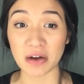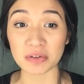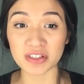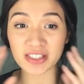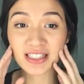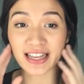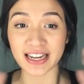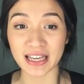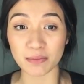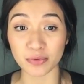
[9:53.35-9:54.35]
I was just
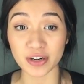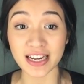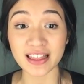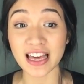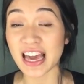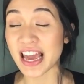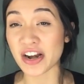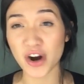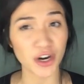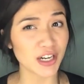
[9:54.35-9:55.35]
letting it breathe.
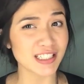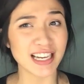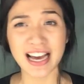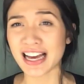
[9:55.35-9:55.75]
It hurt.